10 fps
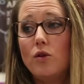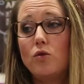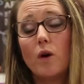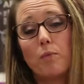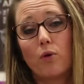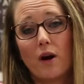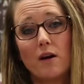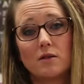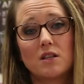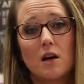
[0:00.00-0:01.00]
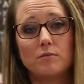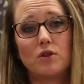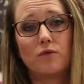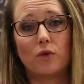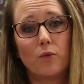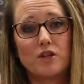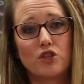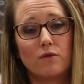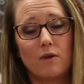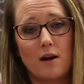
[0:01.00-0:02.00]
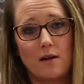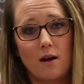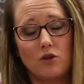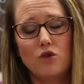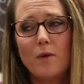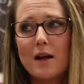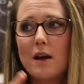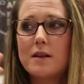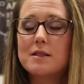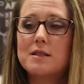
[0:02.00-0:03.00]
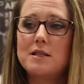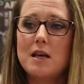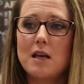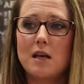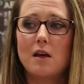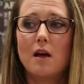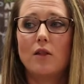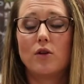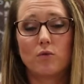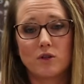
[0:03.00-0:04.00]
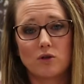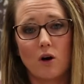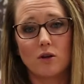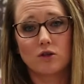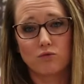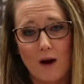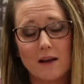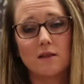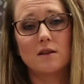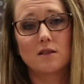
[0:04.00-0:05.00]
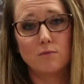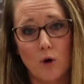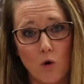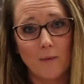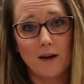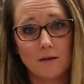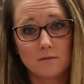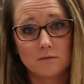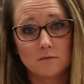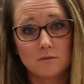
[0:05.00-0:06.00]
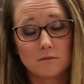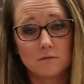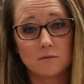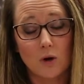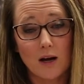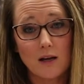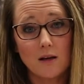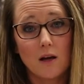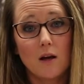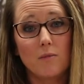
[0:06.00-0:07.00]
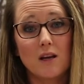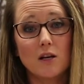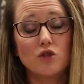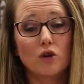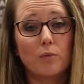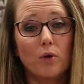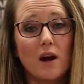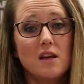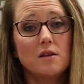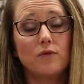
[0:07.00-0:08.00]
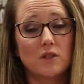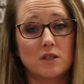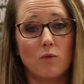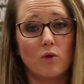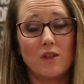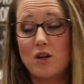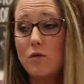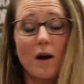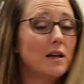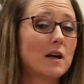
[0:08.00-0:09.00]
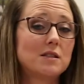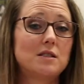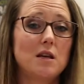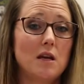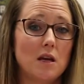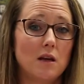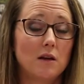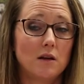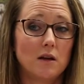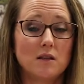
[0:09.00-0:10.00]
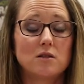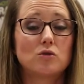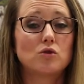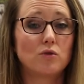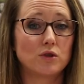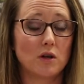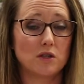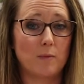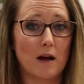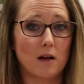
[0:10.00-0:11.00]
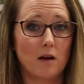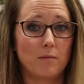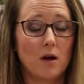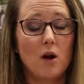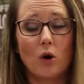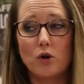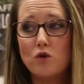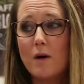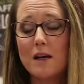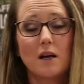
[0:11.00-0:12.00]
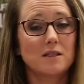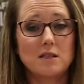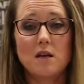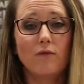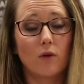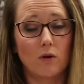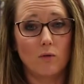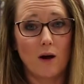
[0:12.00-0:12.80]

your prayers come to fruition right now. You might not see the results right this moment, right? Because you're praying for someone that you might not see until school starts back up, or you might not see for a